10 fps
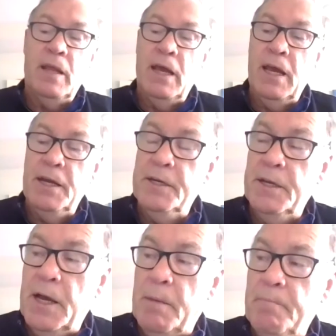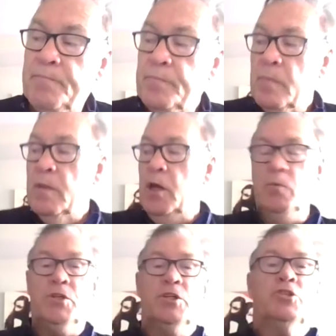and he
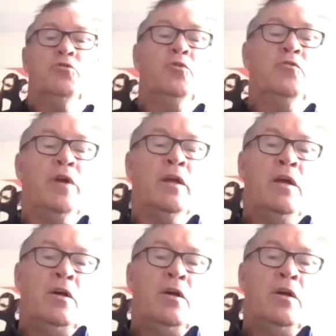was extraordinary.